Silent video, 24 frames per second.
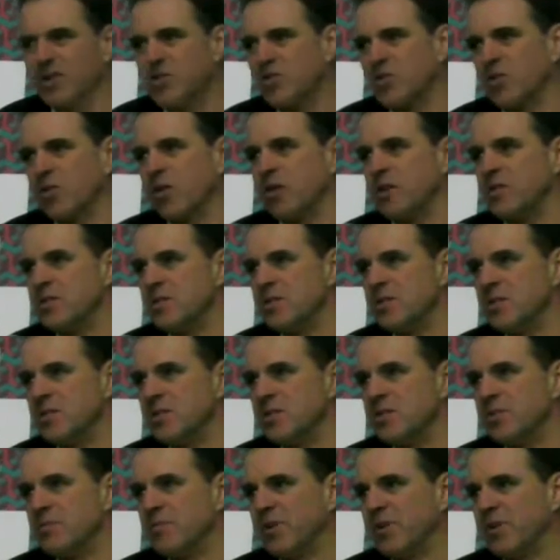integrated
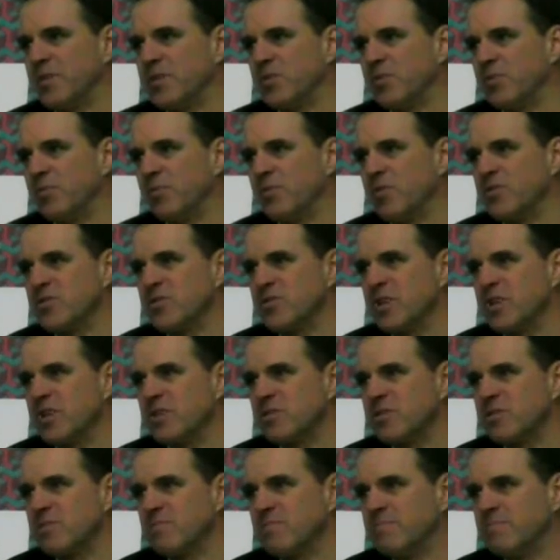into the political process.